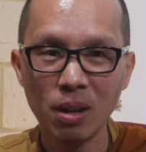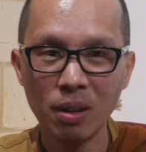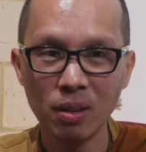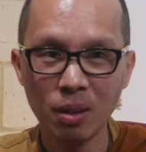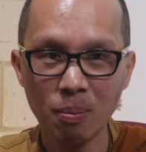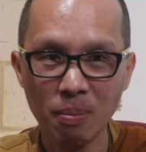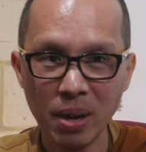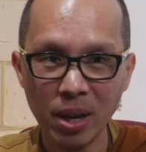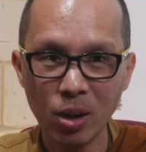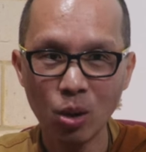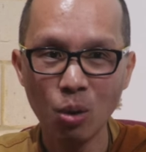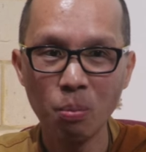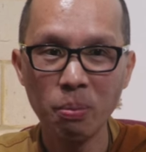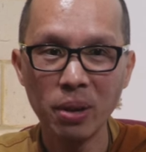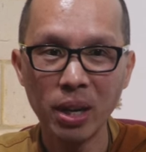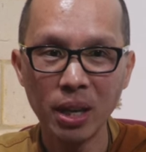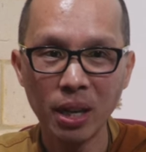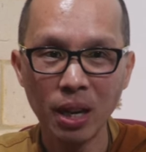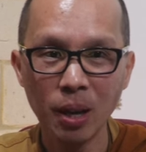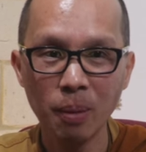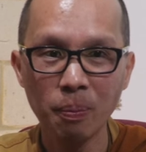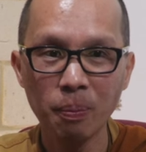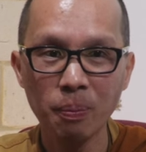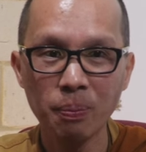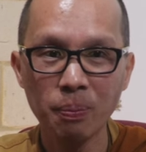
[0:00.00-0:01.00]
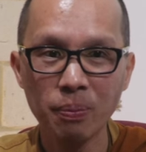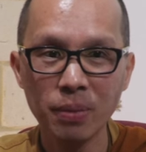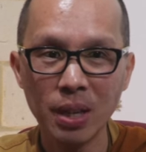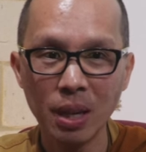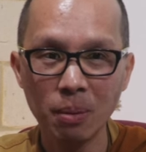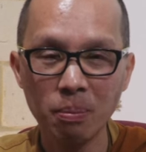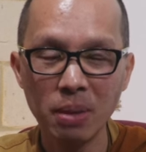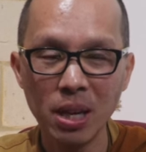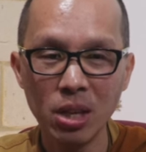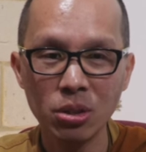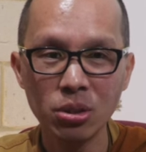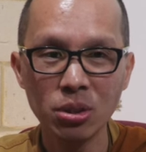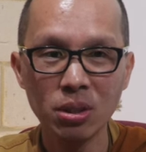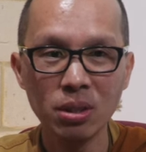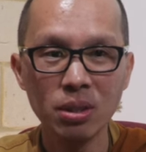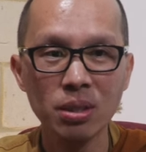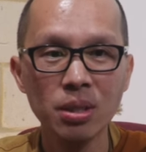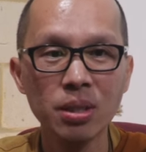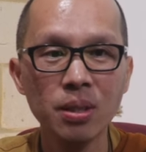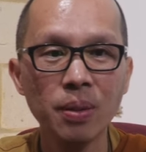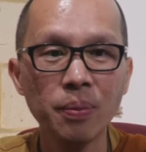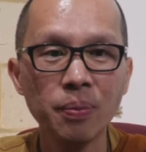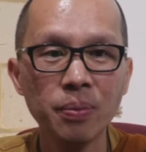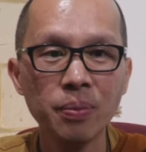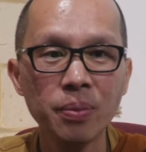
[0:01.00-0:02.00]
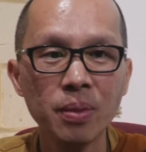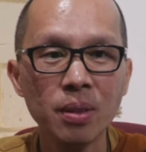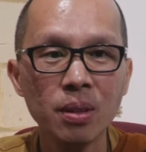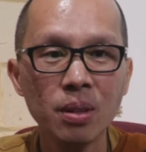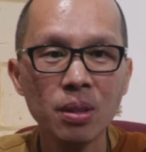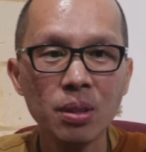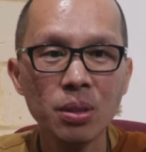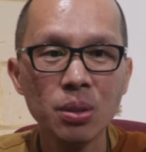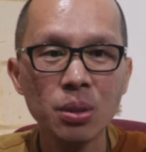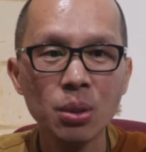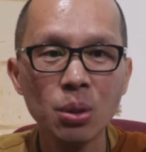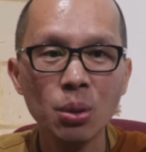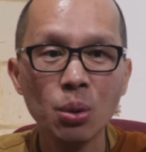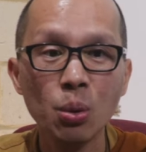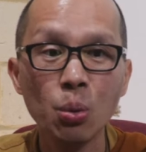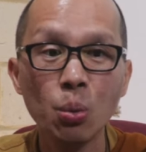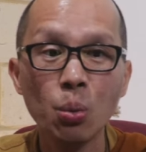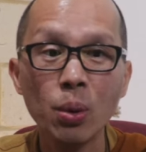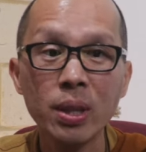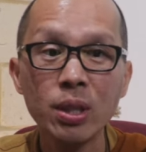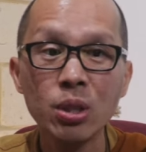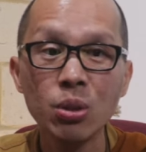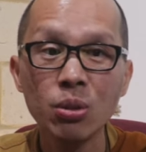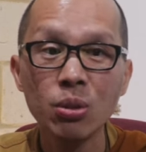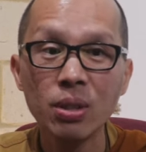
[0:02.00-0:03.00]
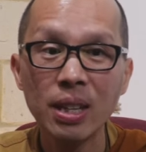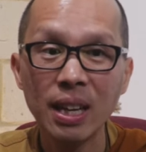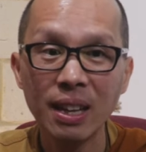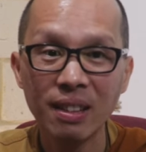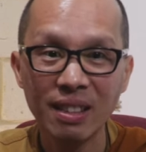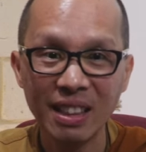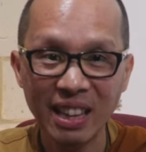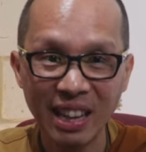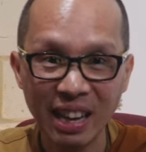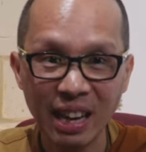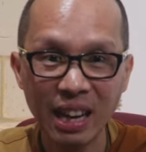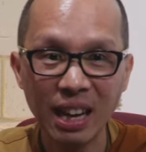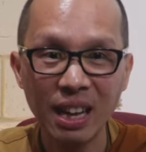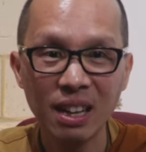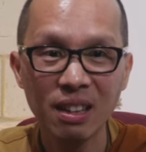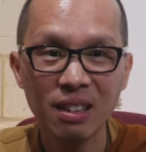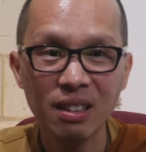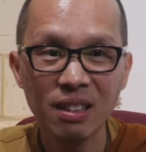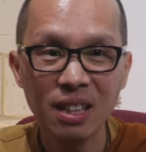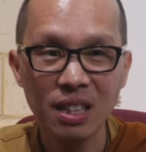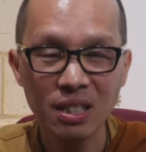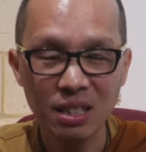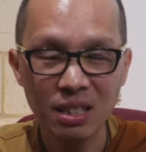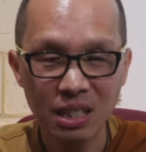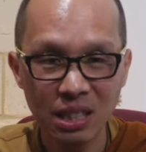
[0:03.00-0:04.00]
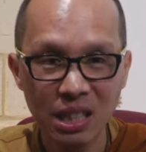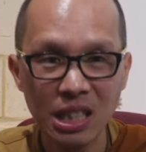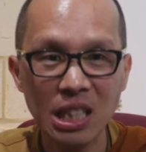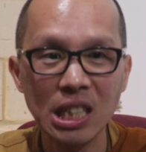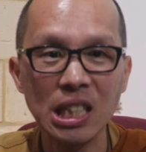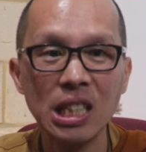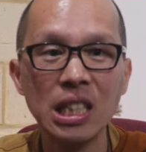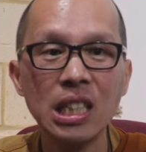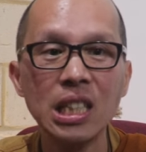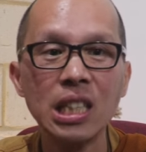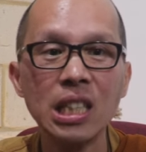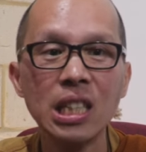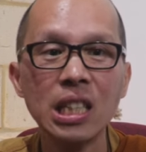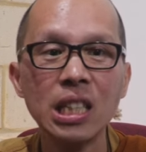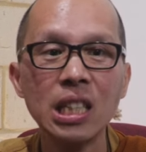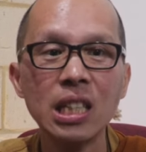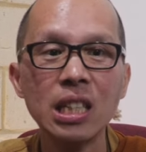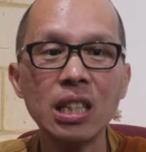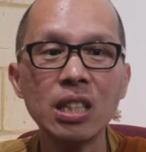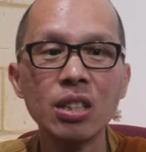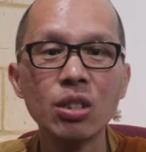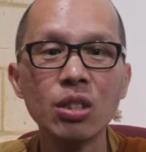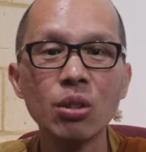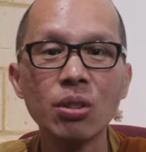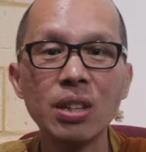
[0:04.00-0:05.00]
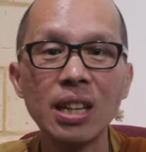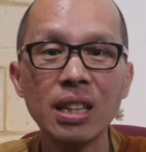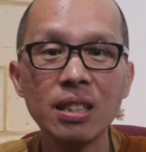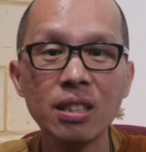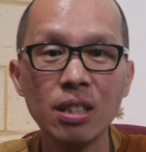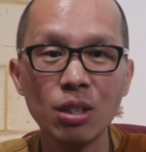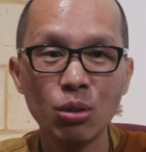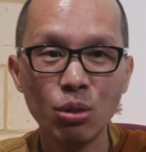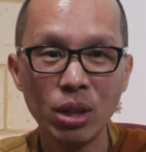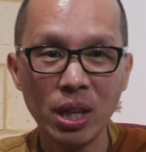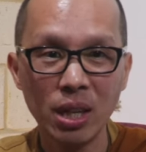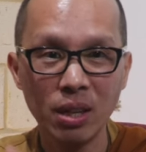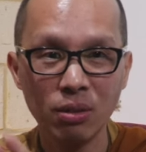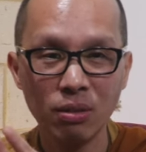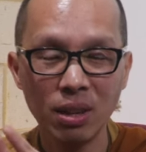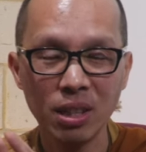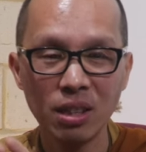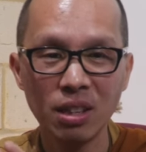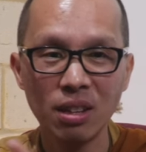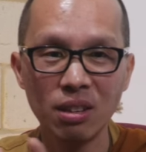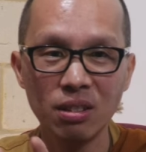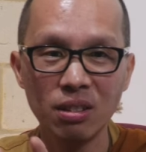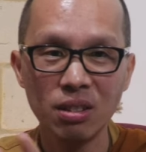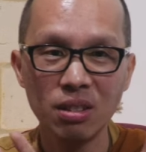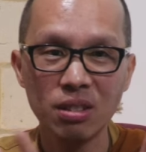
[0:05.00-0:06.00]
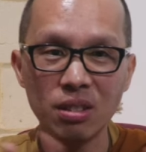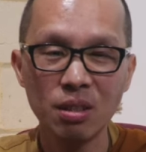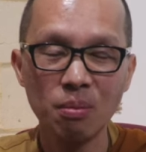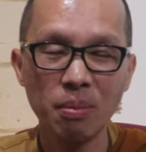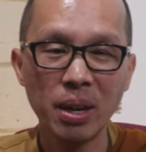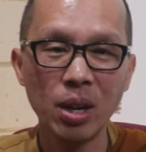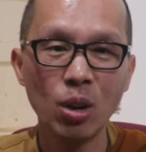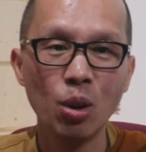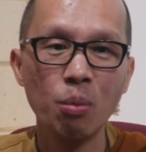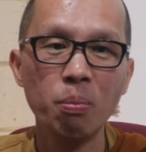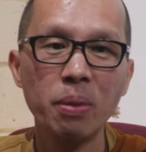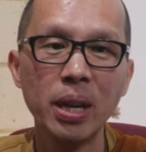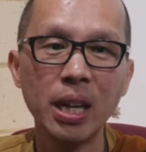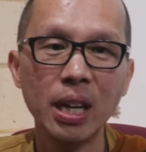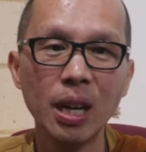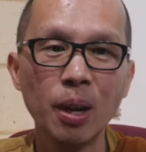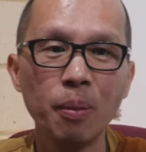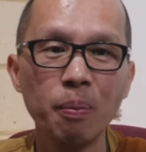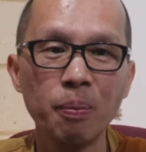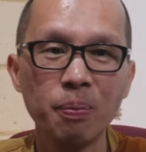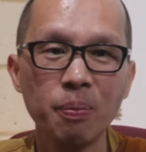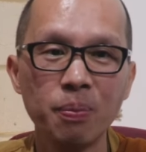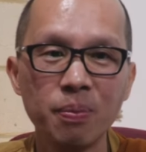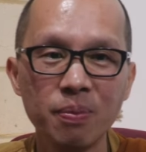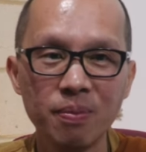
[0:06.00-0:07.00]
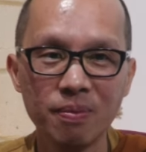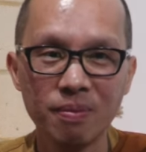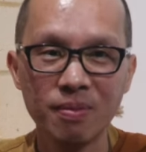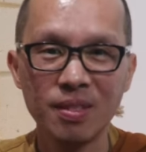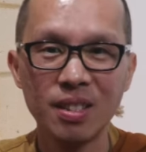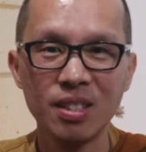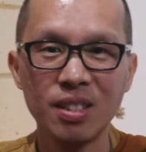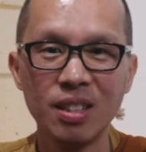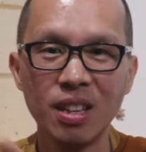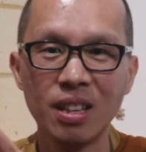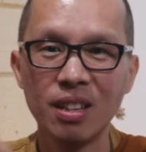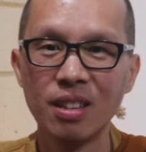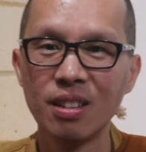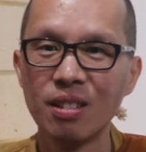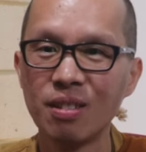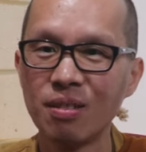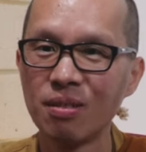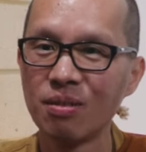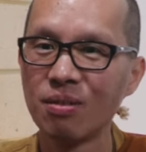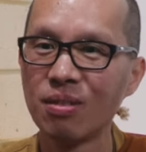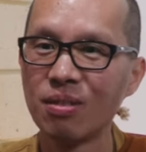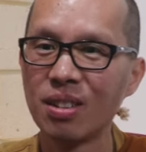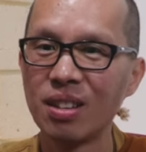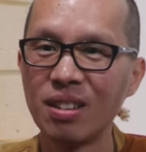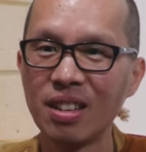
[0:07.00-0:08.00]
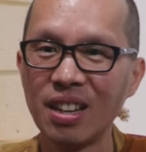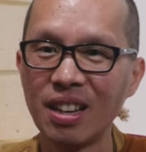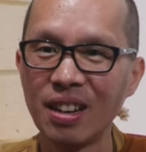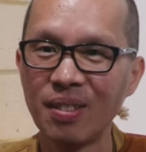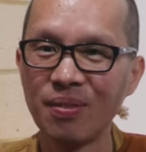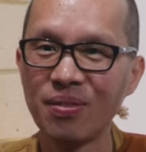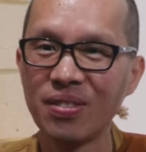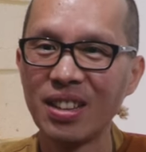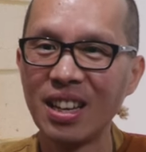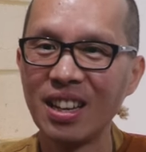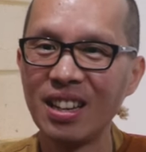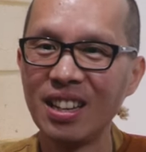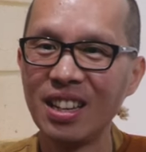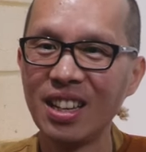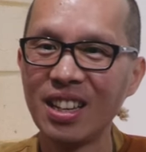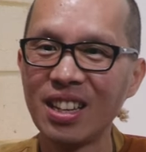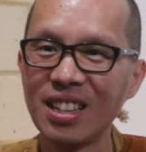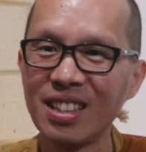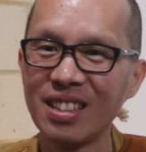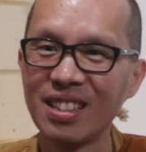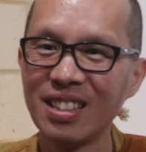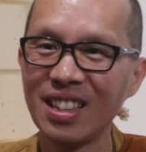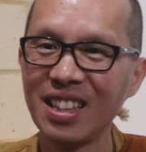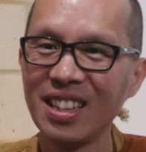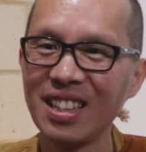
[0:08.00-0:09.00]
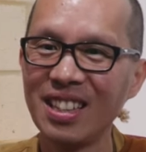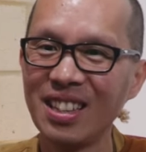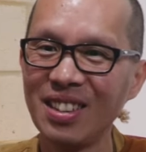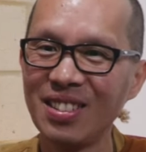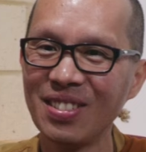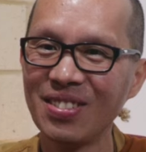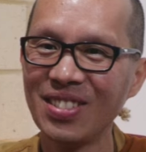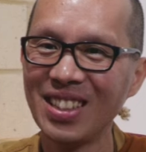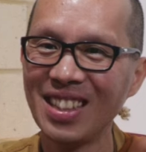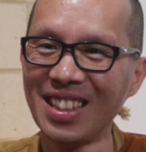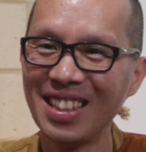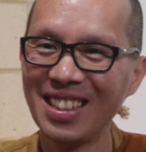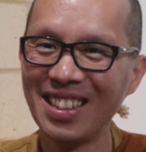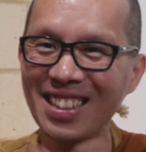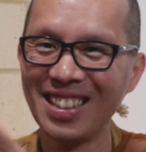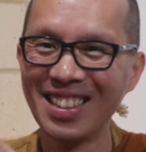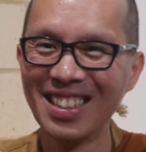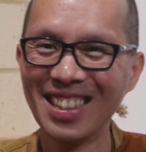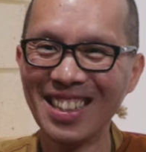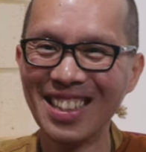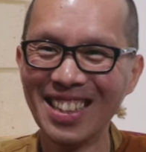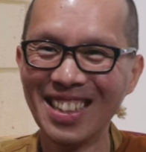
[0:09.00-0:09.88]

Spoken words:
the mind opening up, that patience. So once you get that, that's the key. So that's the training right there, just the mind opening up. Just that Mickey with Nikki.